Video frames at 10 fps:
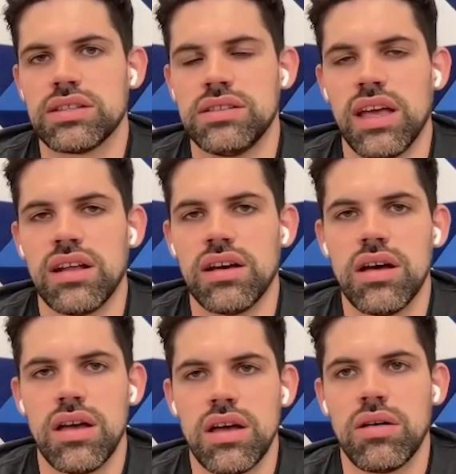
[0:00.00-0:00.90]
data
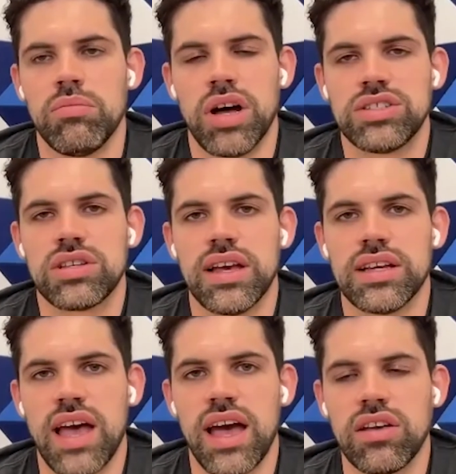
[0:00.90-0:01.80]
much less
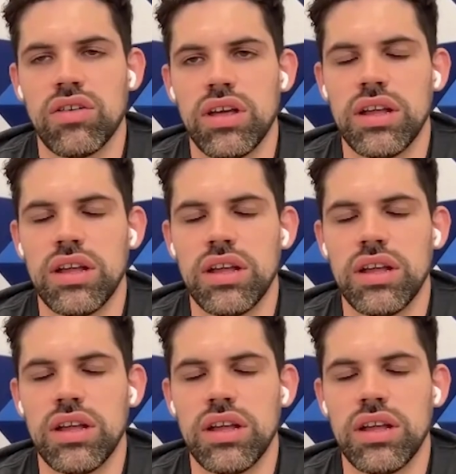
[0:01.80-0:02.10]
accurate.